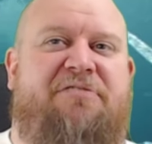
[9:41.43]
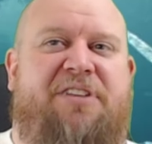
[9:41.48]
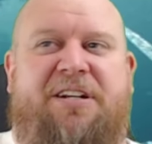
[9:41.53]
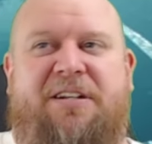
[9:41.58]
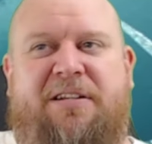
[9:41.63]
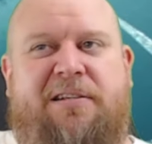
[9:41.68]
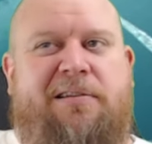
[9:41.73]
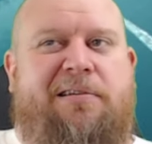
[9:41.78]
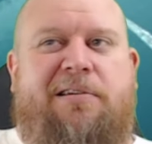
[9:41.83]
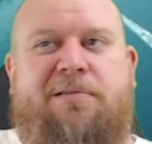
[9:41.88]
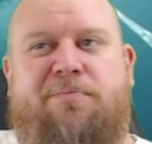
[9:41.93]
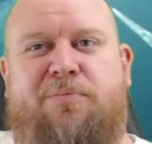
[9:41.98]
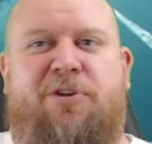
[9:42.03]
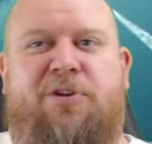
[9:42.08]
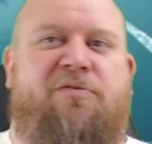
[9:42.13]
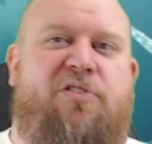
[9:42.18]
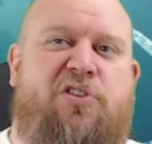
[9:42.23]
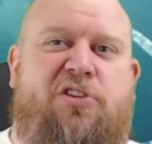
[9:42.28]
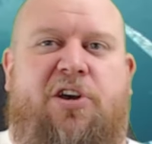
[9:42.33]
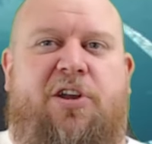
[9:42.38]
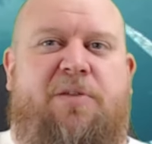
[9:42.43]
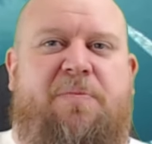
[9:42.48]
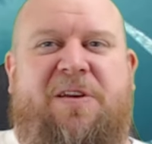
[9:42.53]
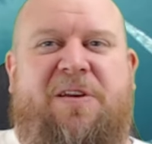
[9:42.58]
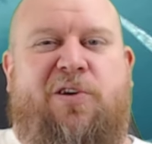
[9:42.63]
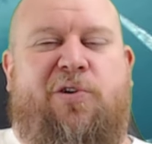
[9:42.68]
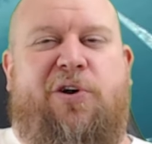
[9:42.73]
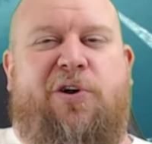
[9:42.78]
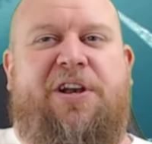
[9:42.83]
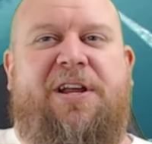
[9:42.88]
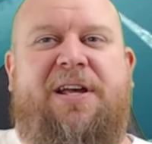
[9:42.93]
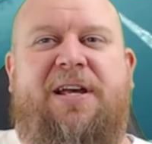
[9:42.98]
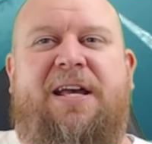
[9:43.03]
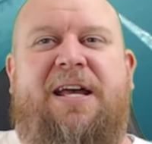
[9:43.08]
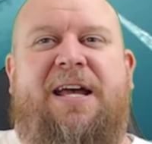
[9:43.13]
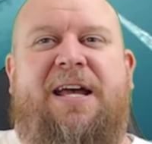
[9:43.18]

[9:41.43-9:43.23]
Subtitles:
and you know, a movie's got to be good.